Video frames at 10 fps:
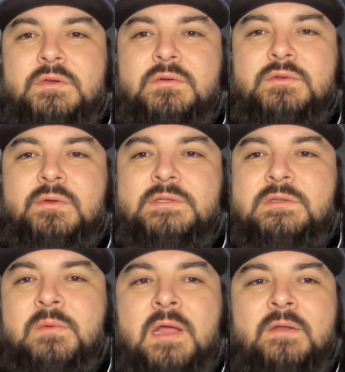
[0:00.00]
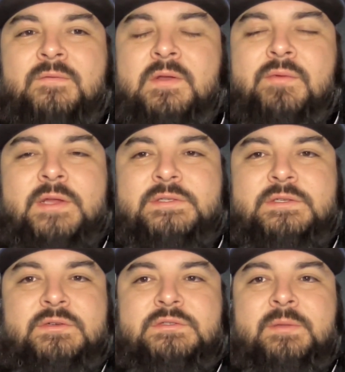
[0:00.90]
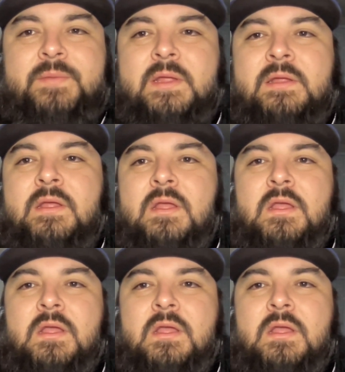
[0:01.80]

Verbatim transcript: you know, doing some kind of fundraising or something